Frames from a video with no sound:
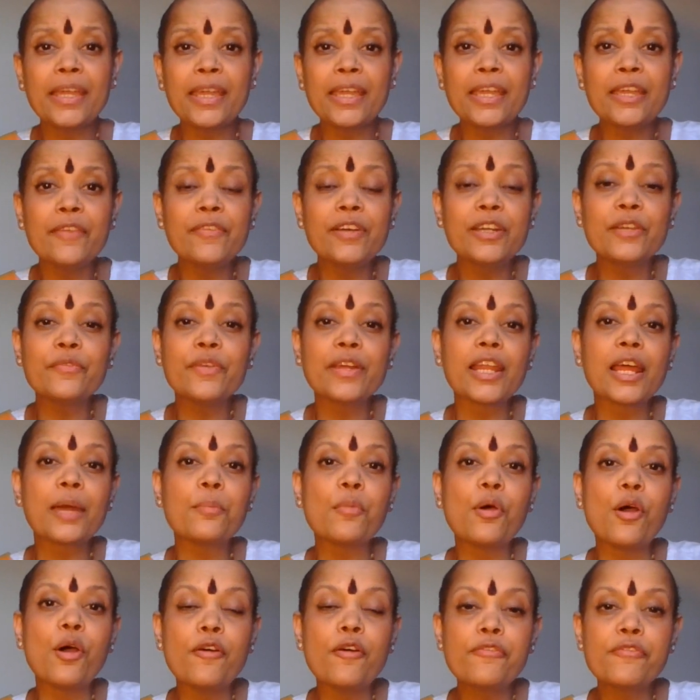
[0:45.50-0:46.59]
Even when
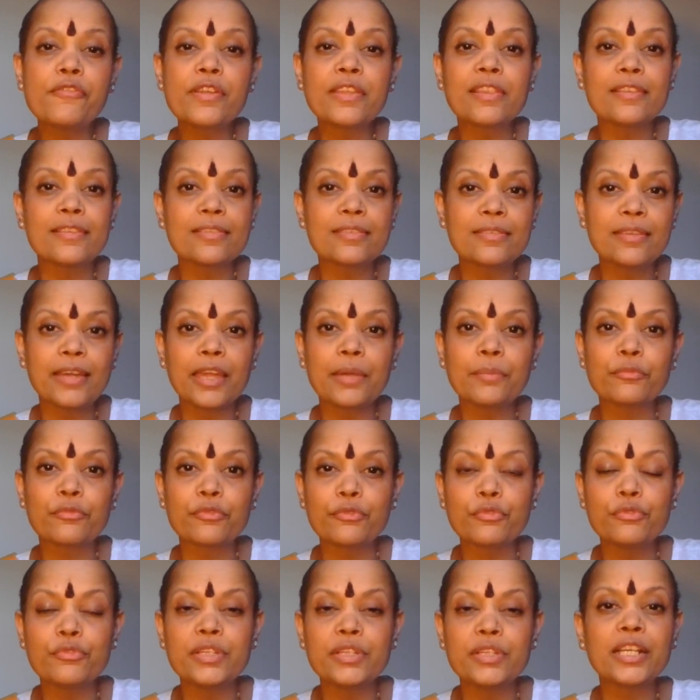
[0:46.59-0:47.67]
I'm offering the
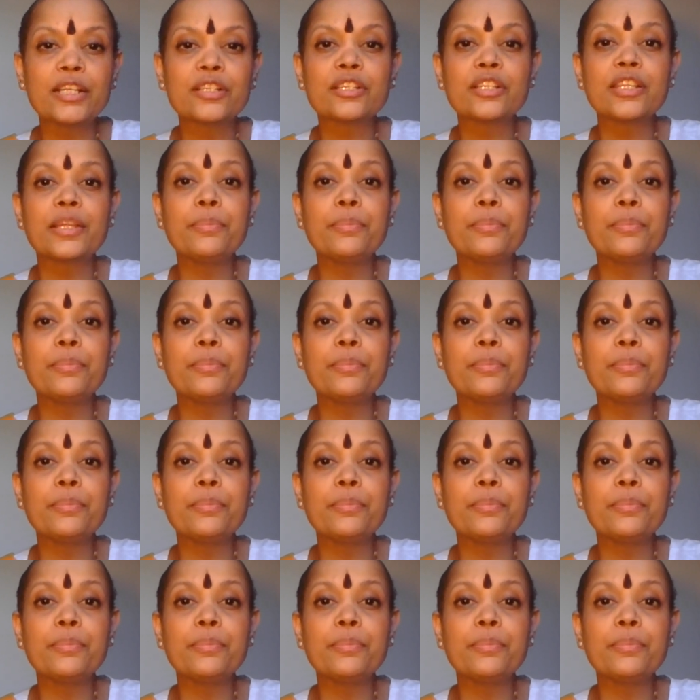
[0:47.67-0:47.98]
same routine,